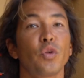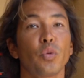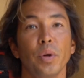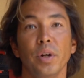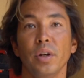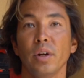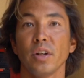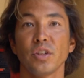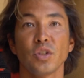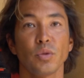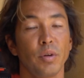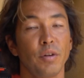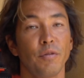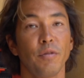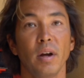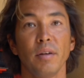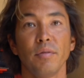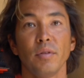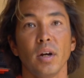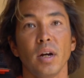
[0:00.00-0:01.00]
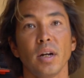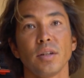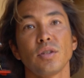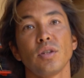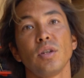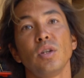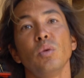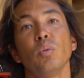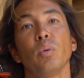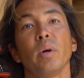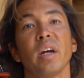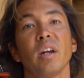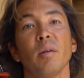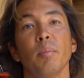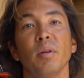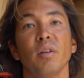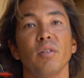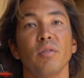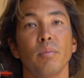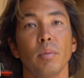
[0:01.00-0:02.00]
20 knots, 25 knots, you will get a
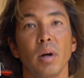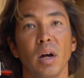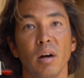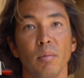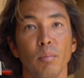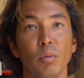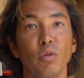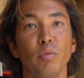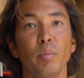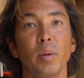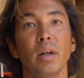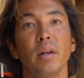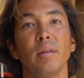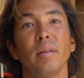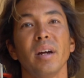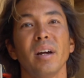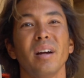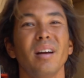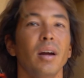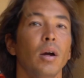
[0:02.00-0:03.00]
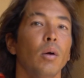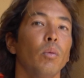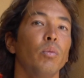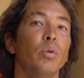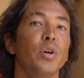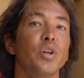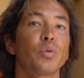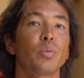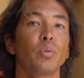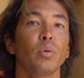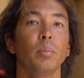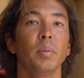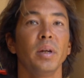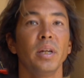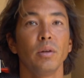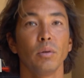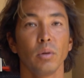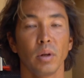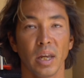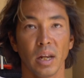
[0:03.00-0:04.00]
bit of movement in there, which will
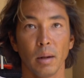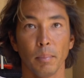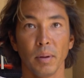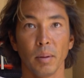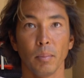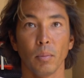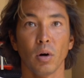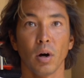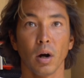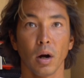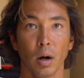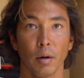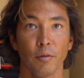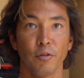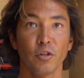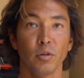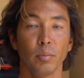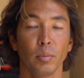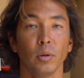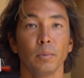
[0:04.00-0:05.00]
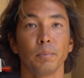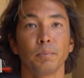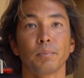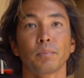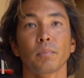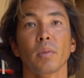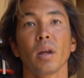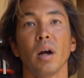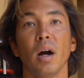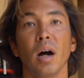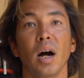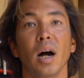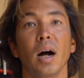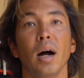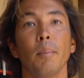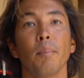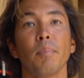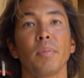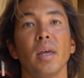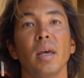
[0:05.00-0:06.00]
mean you'll get a bit more uncomfortable.
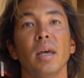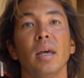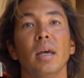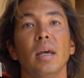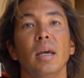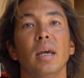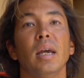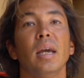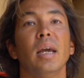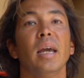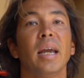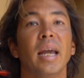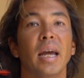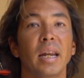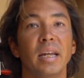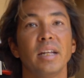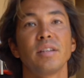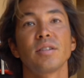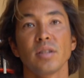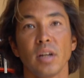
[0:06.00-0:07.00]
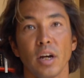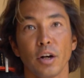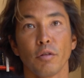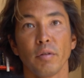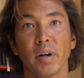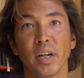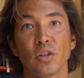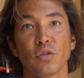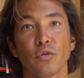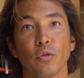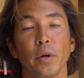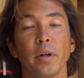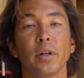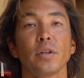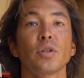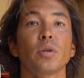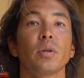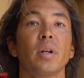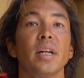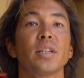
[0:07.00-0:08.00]
Again, it's not a race foil,
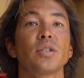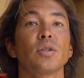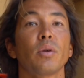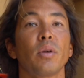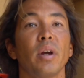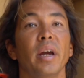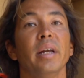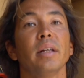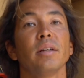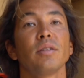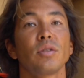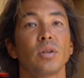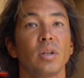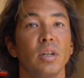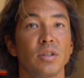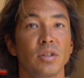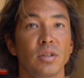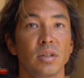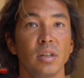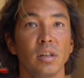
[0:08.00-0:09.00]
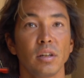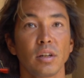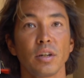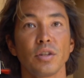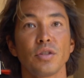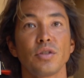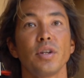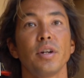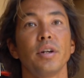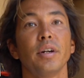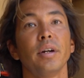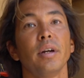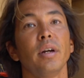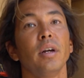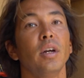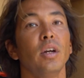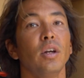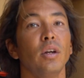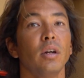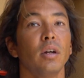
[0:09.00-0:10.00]
so that's okay. It's still considered
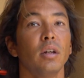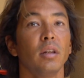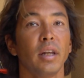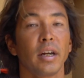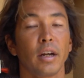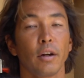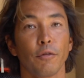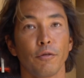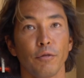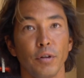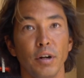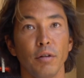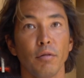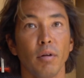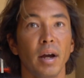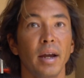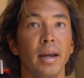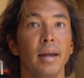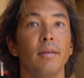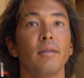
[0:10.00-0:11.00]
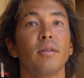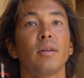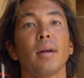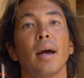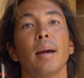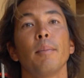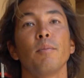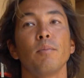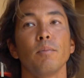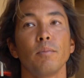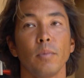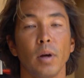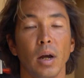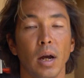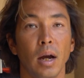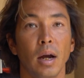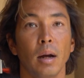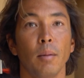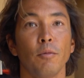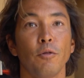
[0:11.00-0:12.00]
like a free ride type
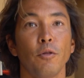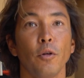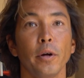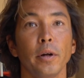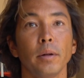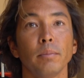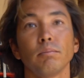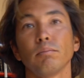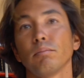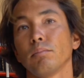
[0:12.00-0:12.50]
foil,